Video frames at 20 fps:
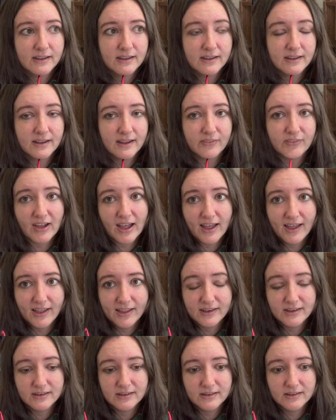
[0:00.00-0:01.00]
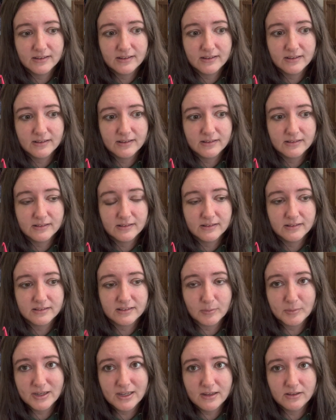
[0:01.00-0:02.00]
I've got
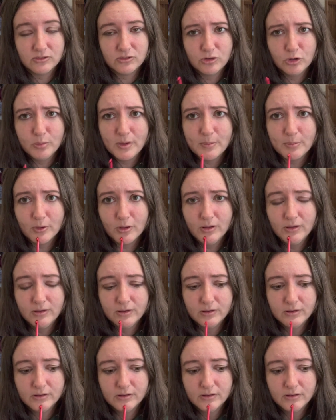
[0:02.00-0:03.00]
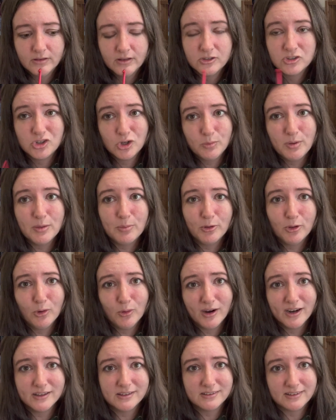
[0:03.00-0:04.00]
somebody, two people, two people who
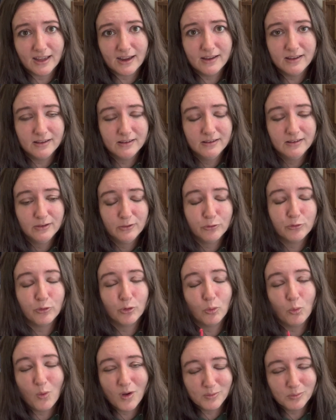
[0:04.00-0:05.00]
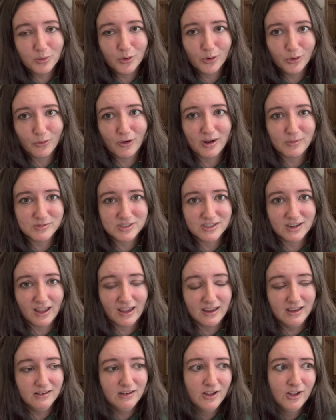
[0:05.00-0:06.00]
are sick for one program
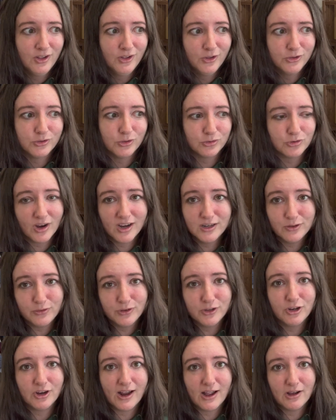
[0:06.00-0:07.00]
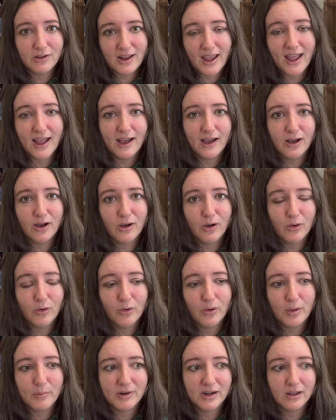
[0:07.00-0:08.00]
tonight. So trying to figure out how
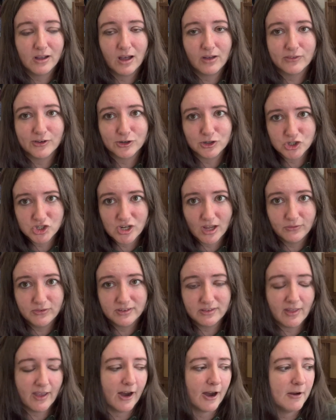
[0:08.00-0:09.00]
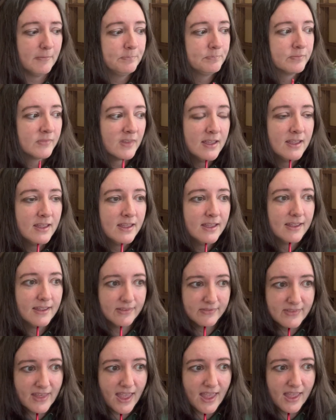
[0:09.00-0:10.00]
I'm going to cover shifts there.
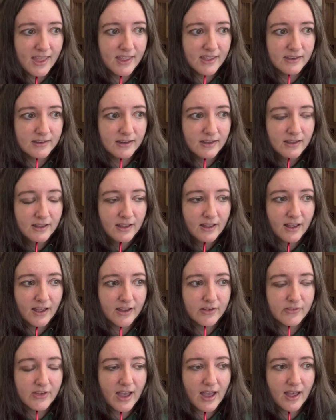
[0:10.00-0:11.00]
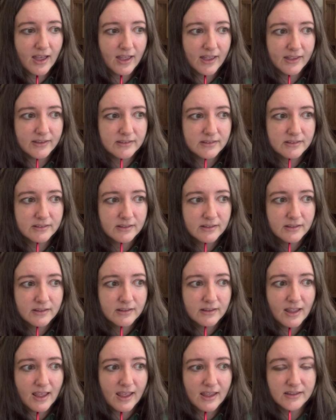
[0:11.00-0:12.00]
And then I've got
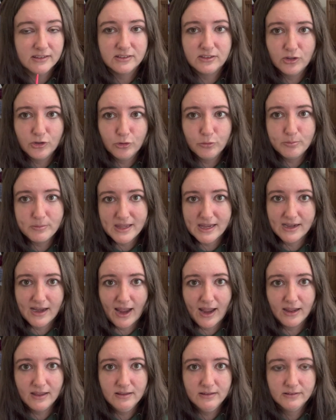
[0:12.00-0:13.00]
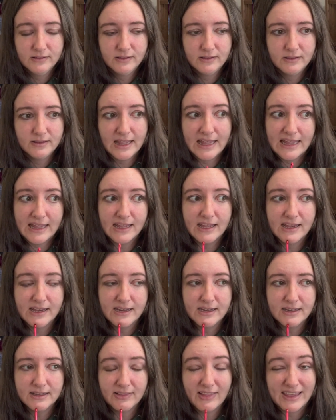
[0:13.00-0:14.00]
a Zoom meeting
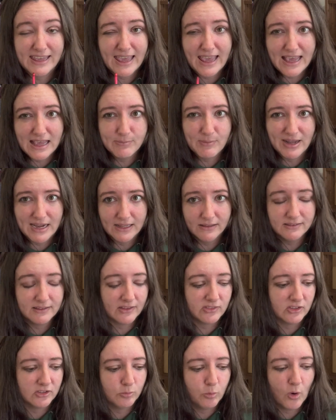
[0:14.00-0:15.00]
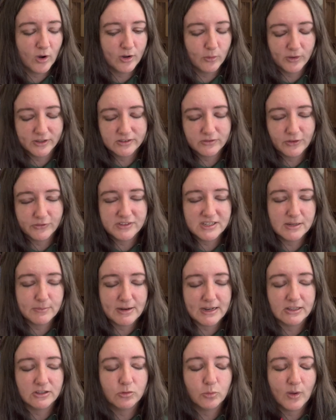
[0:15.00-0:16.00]
in like eight minutes. At this point, it was 15
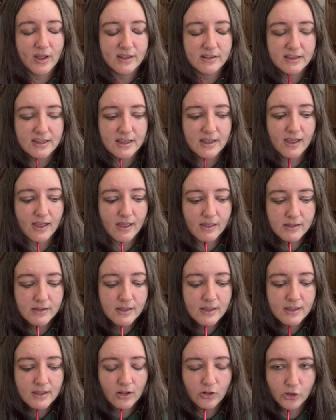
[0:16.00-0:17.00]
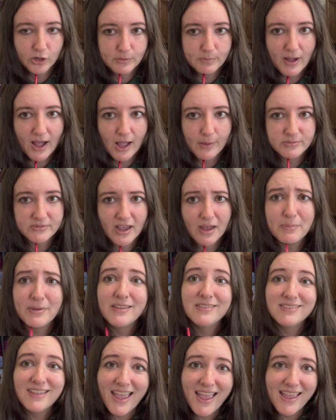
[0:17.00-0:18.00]
minutes when the uh, alert popped up.
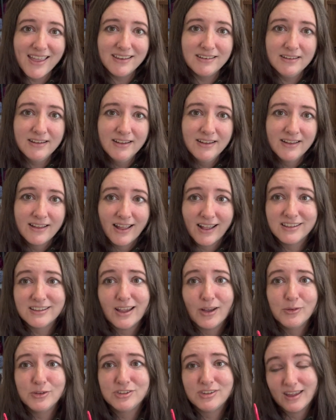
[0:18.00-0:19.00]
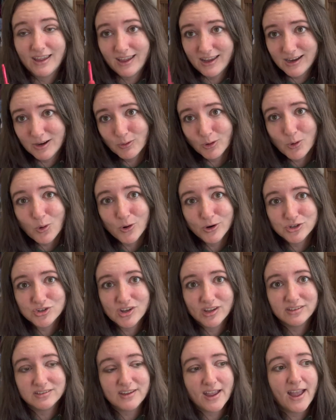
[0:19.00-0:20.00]
And then as I was hitting record
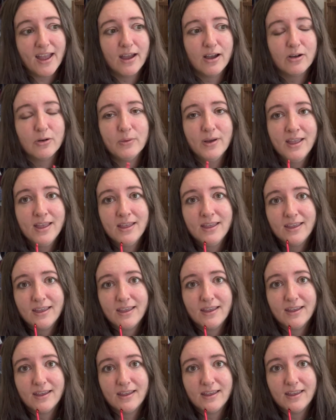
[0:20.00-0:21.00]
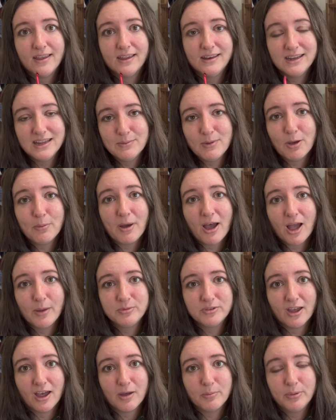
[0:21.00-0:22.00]
just now, an email
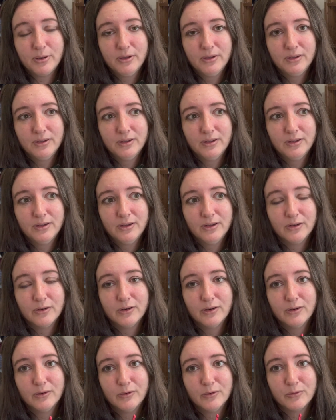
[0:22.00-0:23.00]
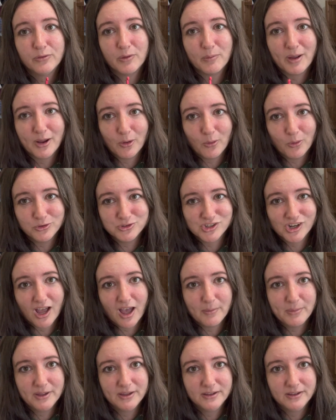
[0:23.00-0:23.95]
popped up from my old job.